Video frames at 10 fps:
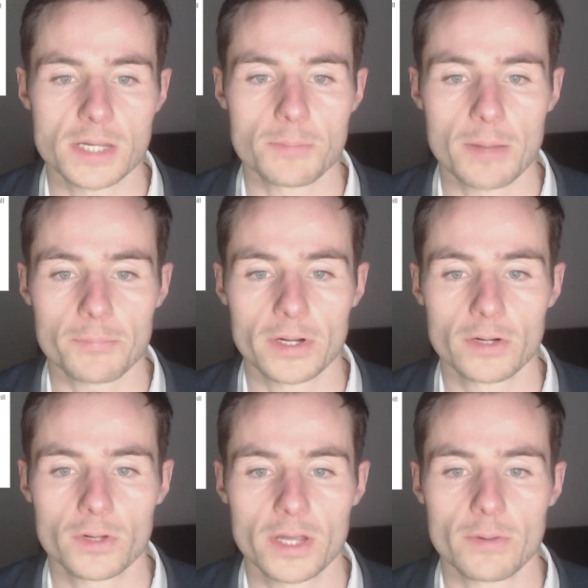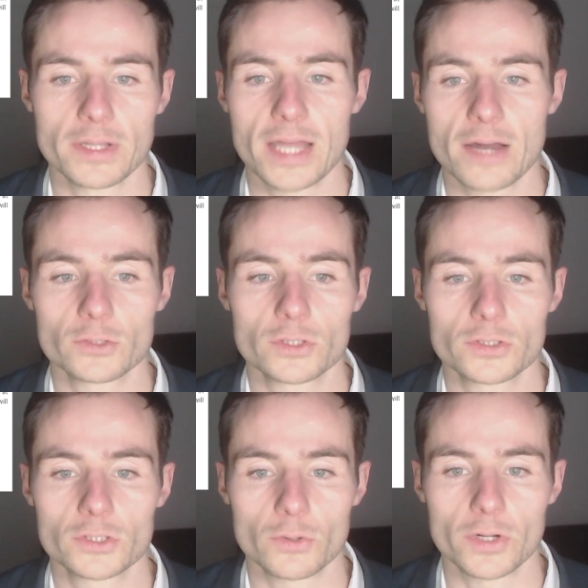Blackberry, Nokia went down
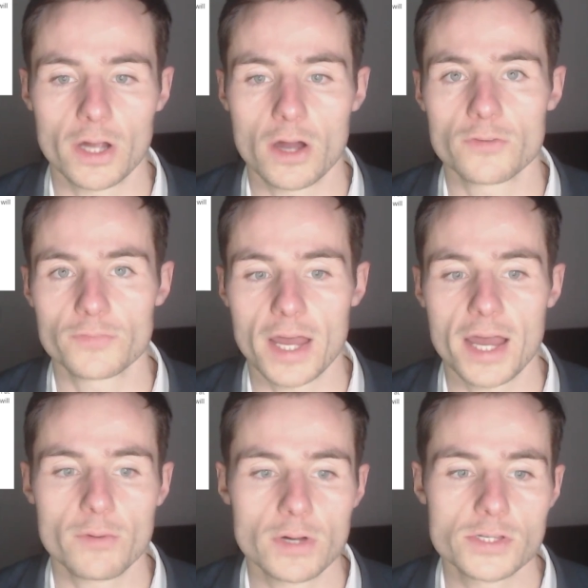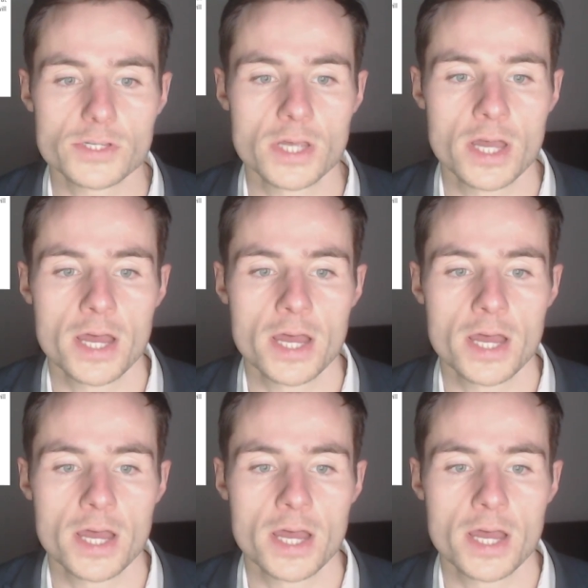during after hours.